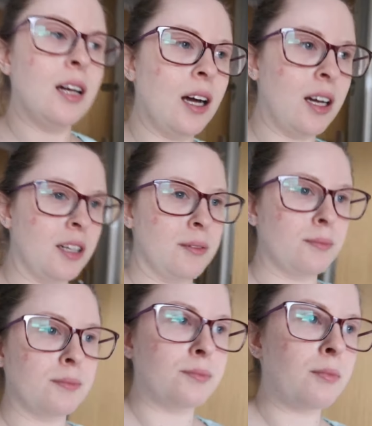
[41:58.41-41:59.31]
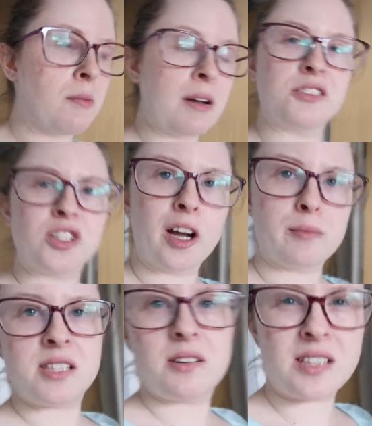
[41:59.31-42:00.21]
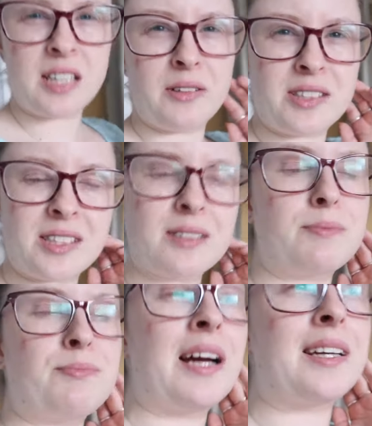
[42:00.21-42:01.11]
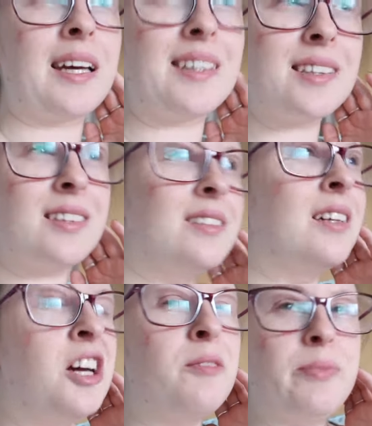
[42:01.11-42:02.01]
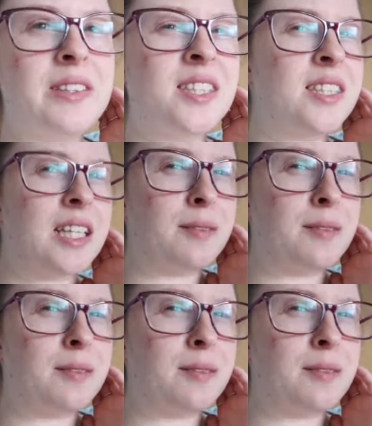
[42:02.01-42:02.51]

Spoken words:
Around the time I said I was gonna have a pancake, but instead